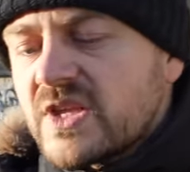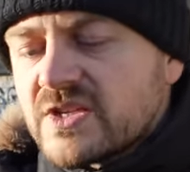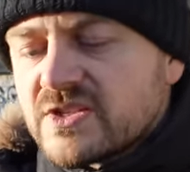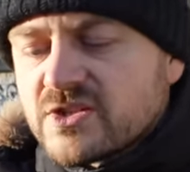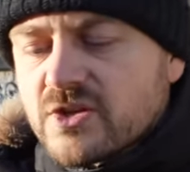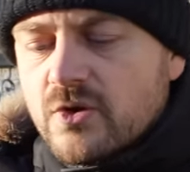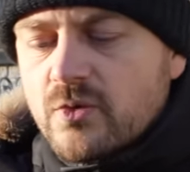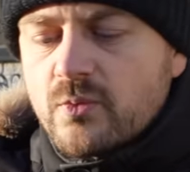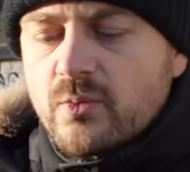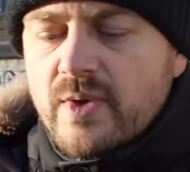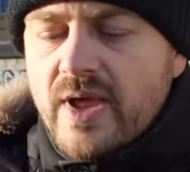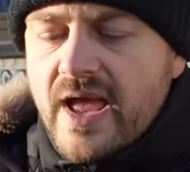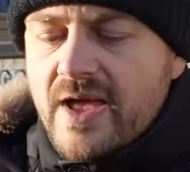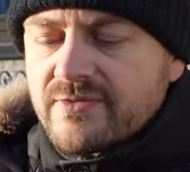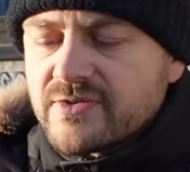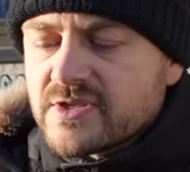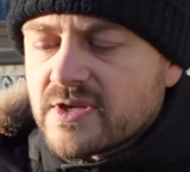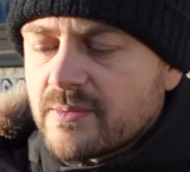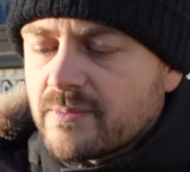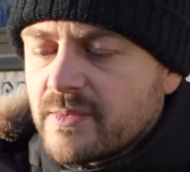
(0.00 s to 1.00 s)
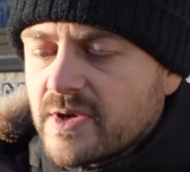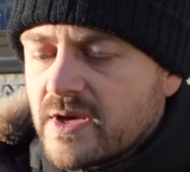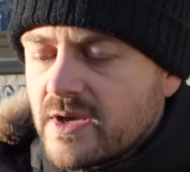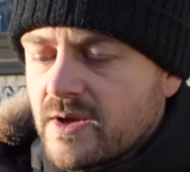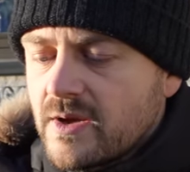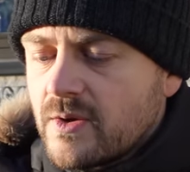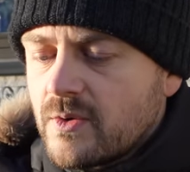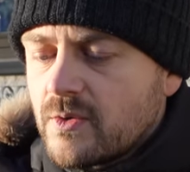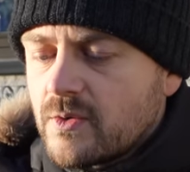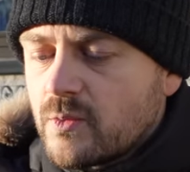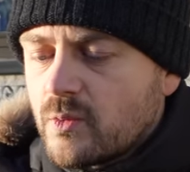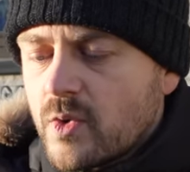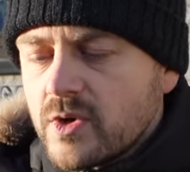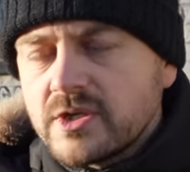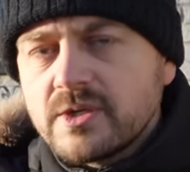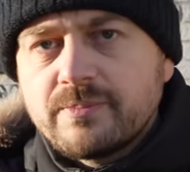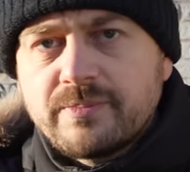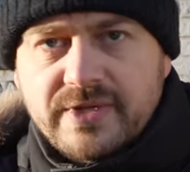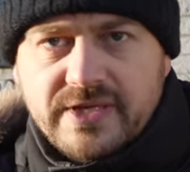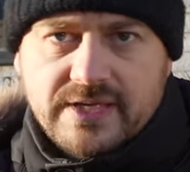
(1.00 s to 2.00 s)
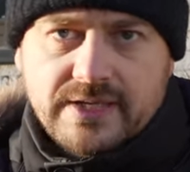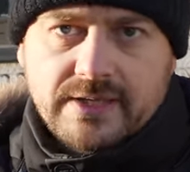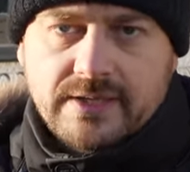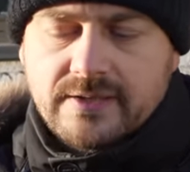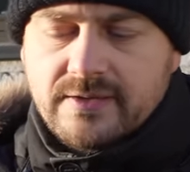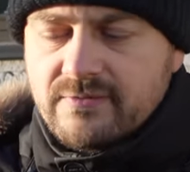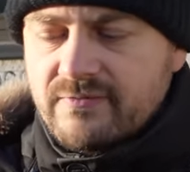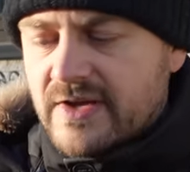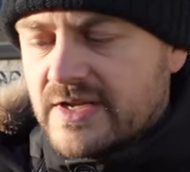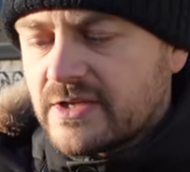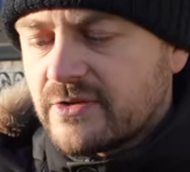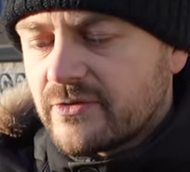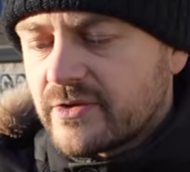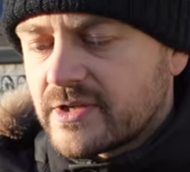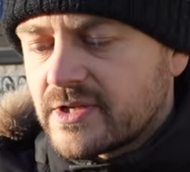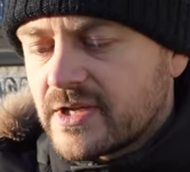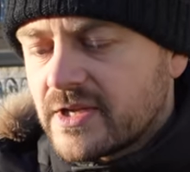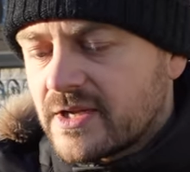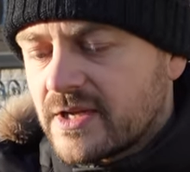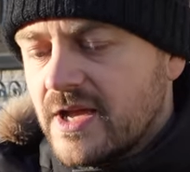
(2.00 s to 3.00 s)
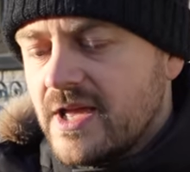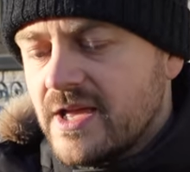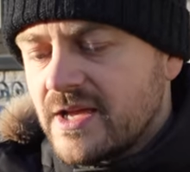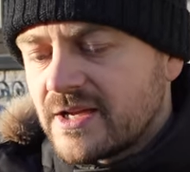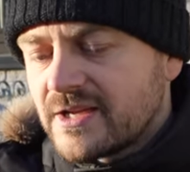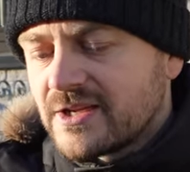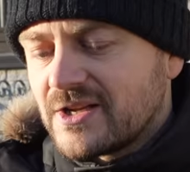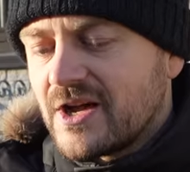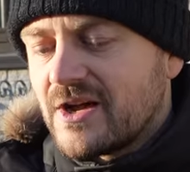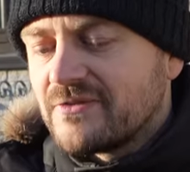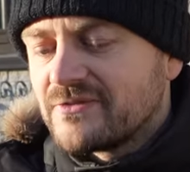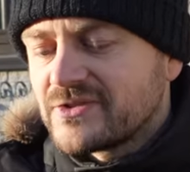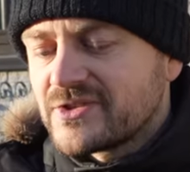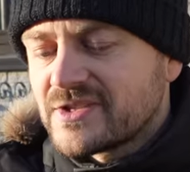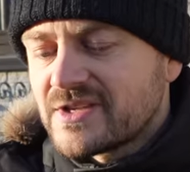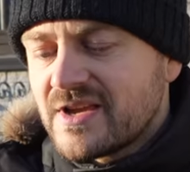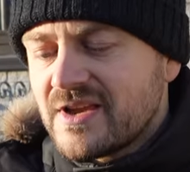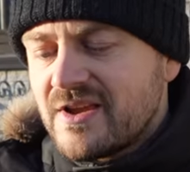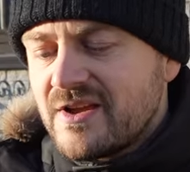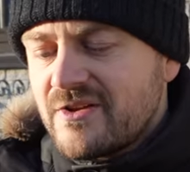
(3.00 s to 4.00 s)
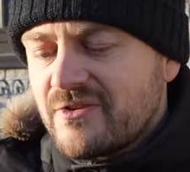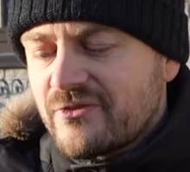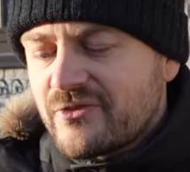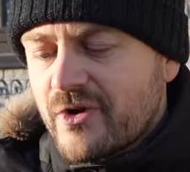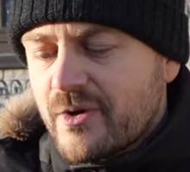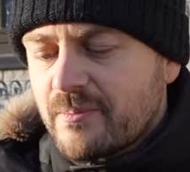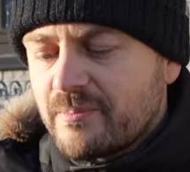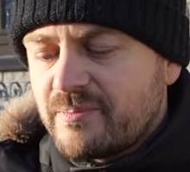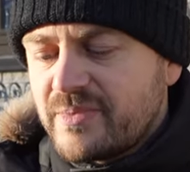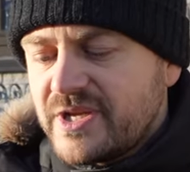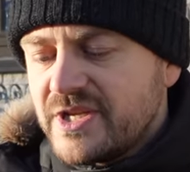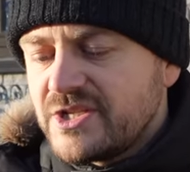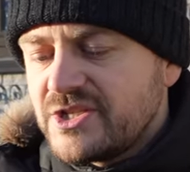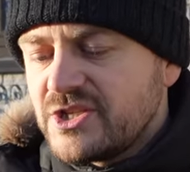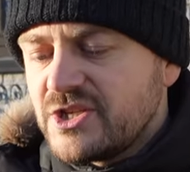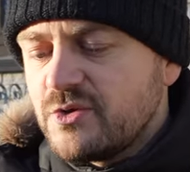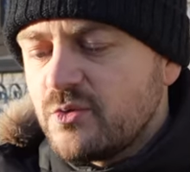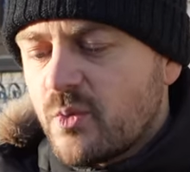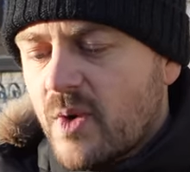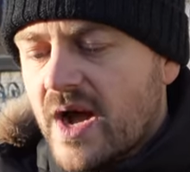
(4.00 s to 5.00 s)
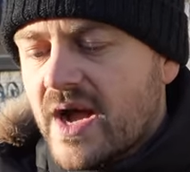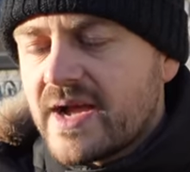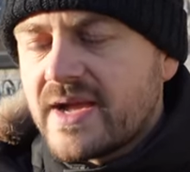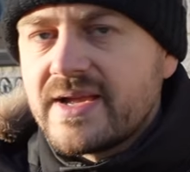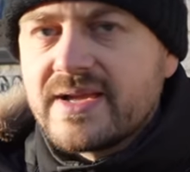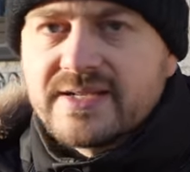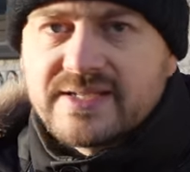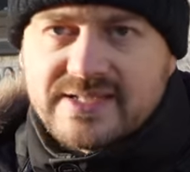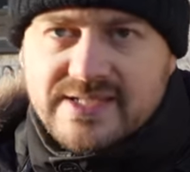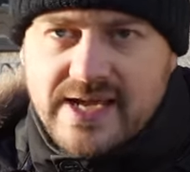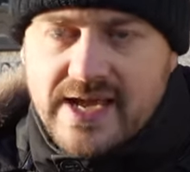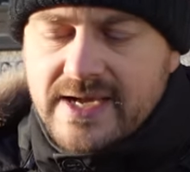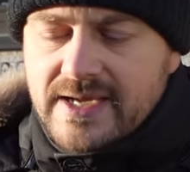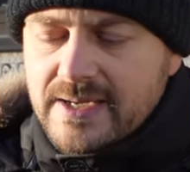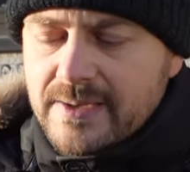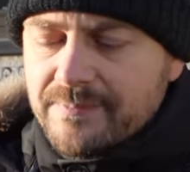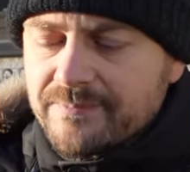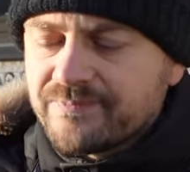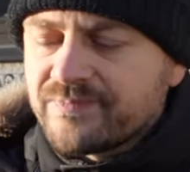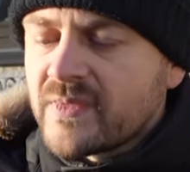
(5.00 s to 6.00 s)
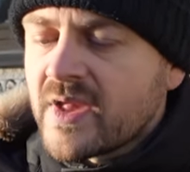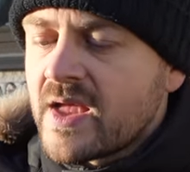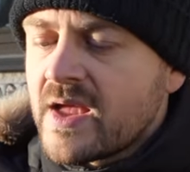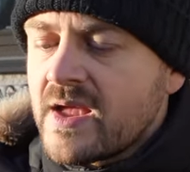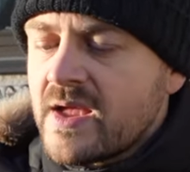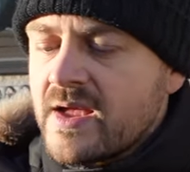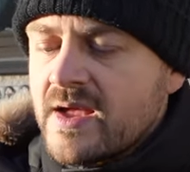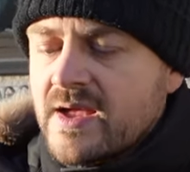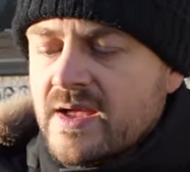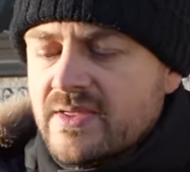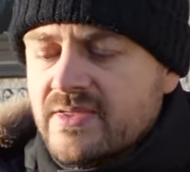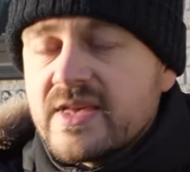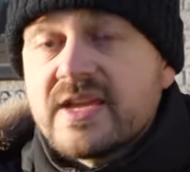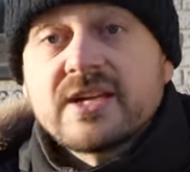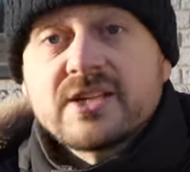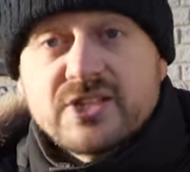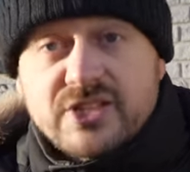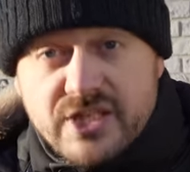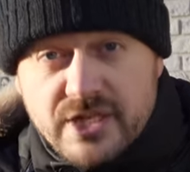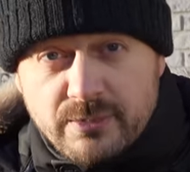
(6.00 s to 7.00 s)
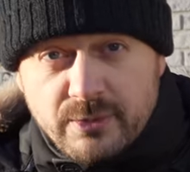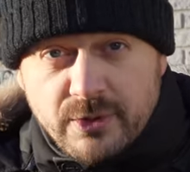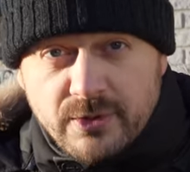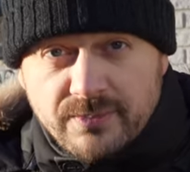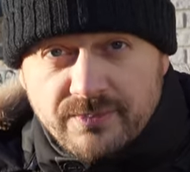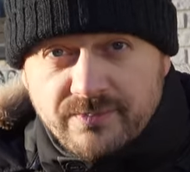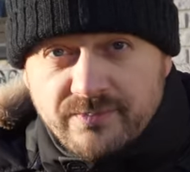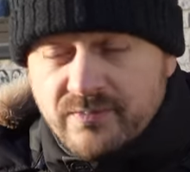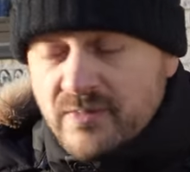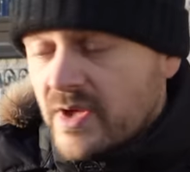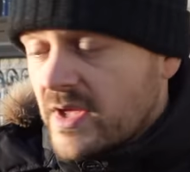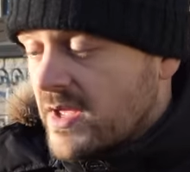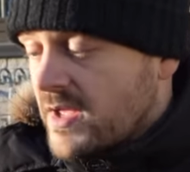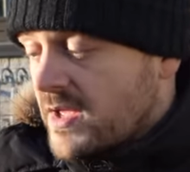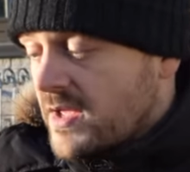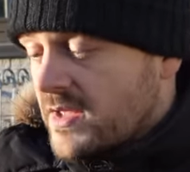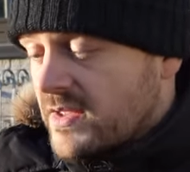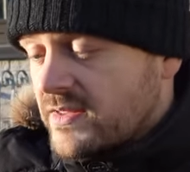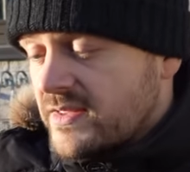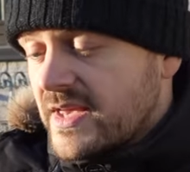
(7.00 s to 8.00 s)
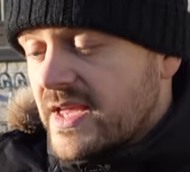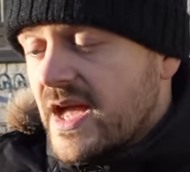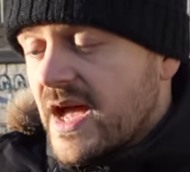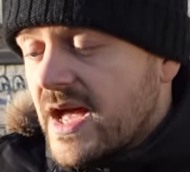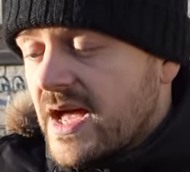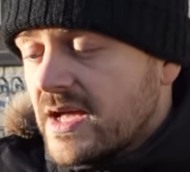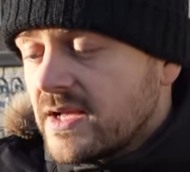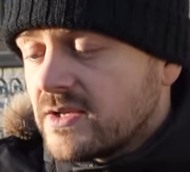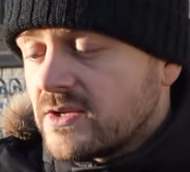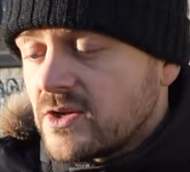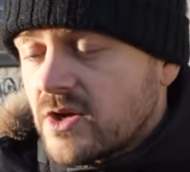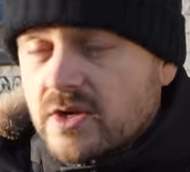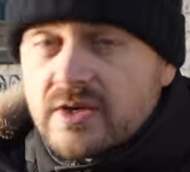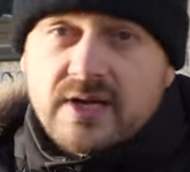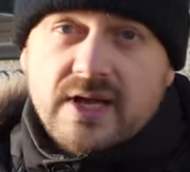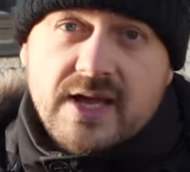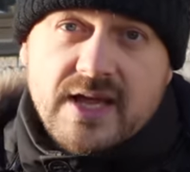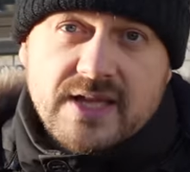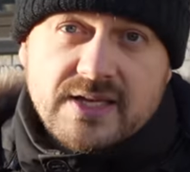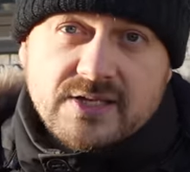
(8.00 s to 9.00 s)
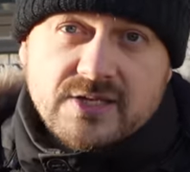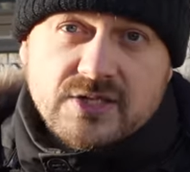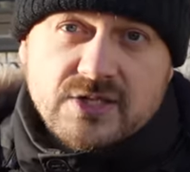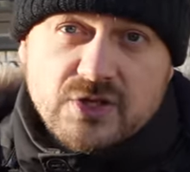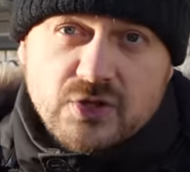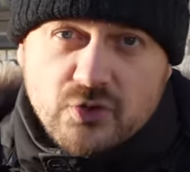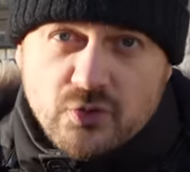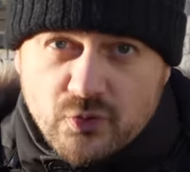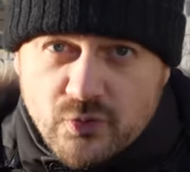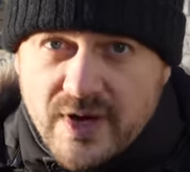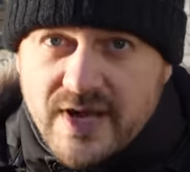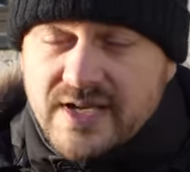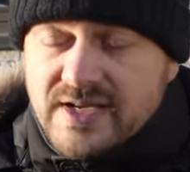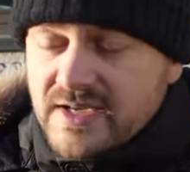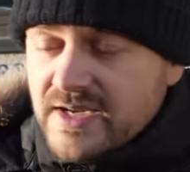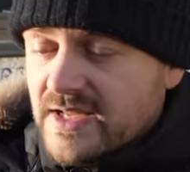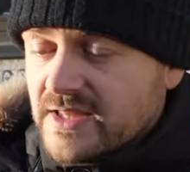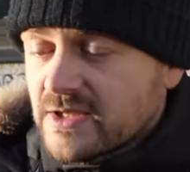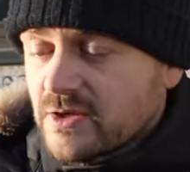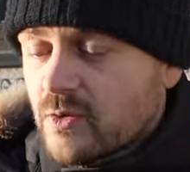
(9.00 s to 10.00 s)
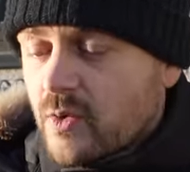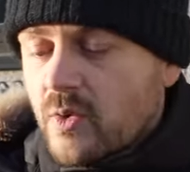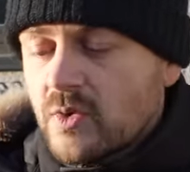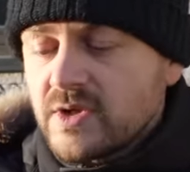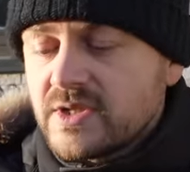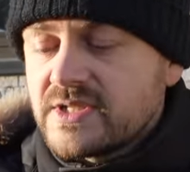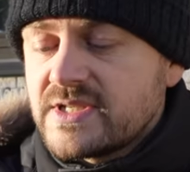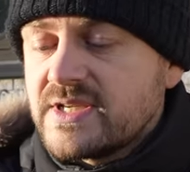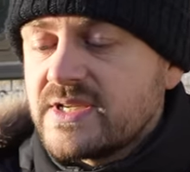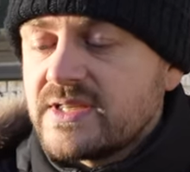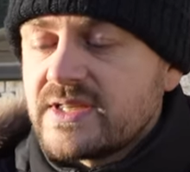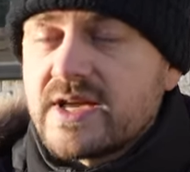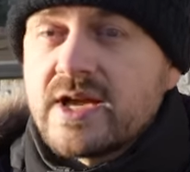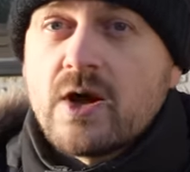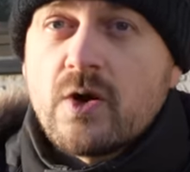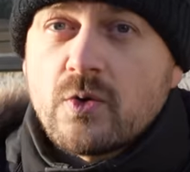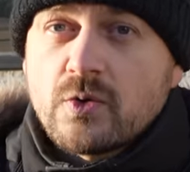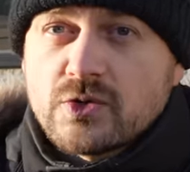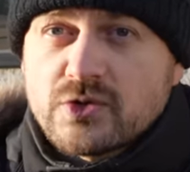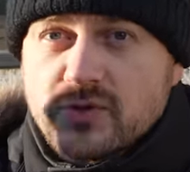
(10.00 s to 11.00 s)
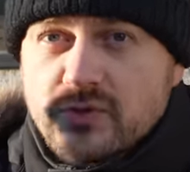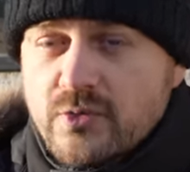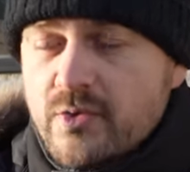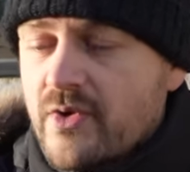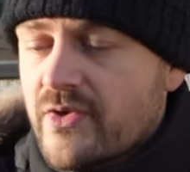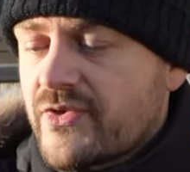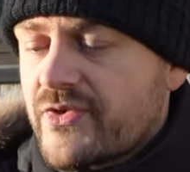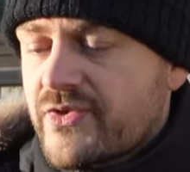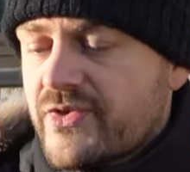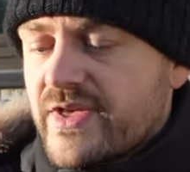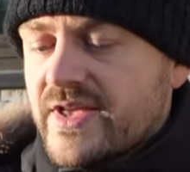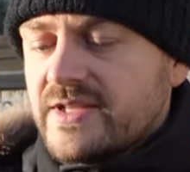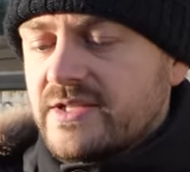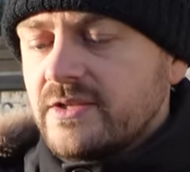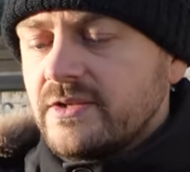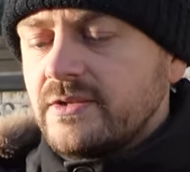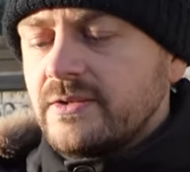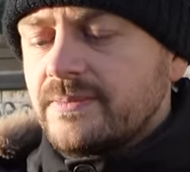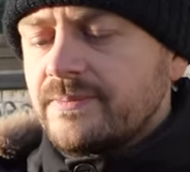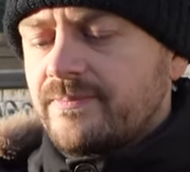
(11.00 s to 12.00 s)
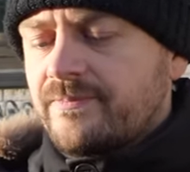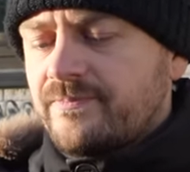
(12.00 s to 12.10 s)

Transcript: So we have some wannabe Vallerret gloves from PGYtech. They are cheaper. They are not as great in the quality. They are also thinner.